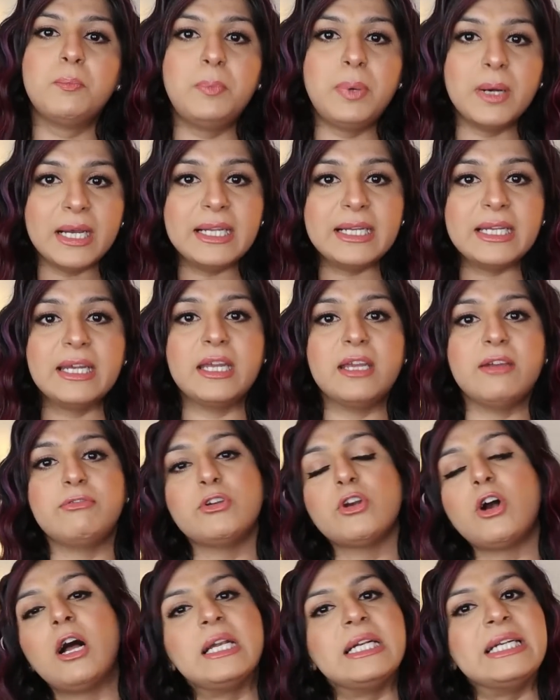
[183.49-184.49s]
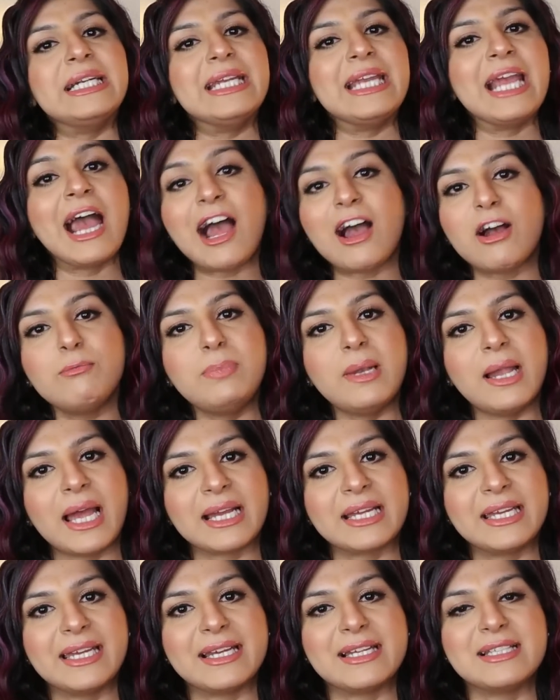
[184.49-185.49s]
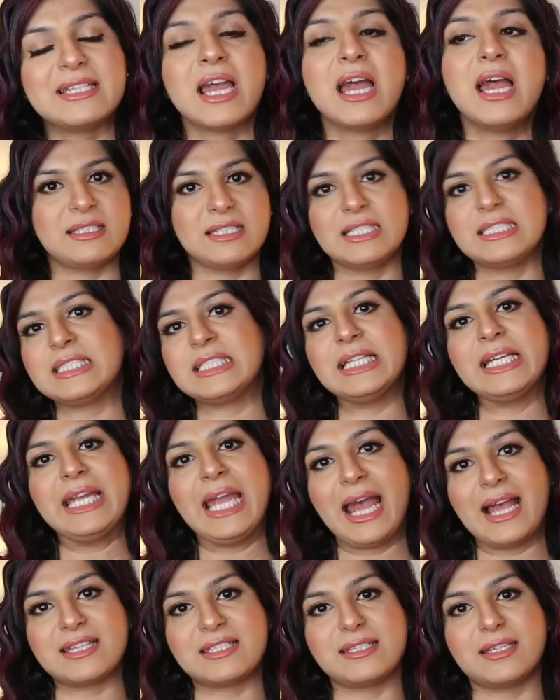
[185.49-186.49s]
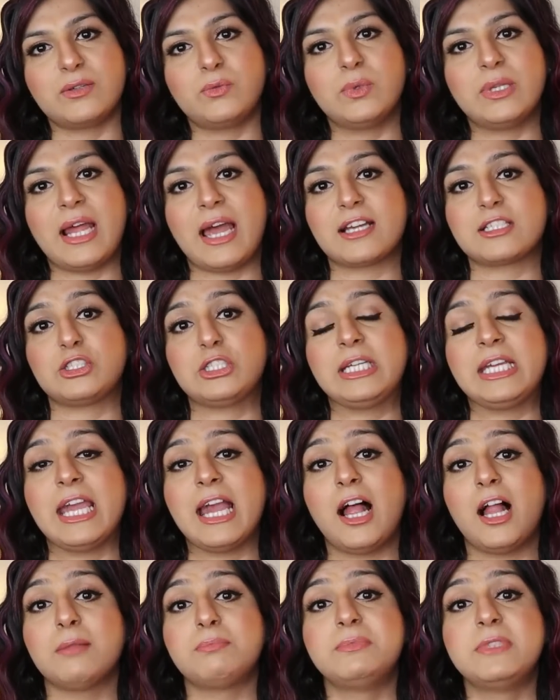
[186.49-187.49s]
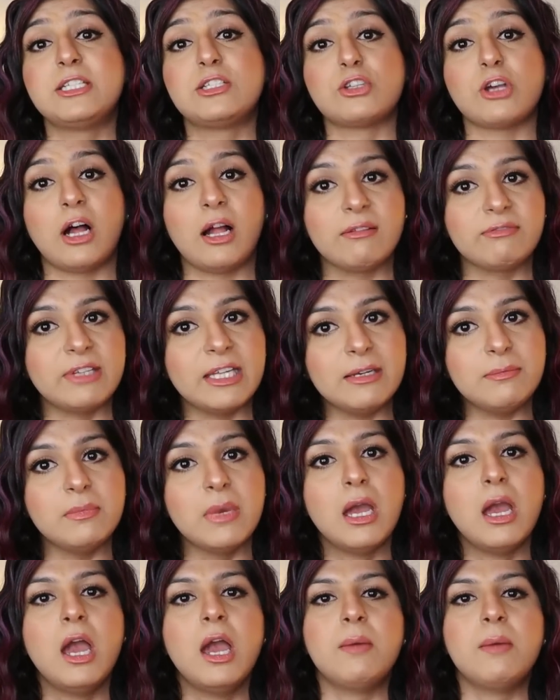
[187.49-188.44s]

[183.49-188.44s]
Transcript: but if you already have blackheads, salicylic acid will actually help dissolve them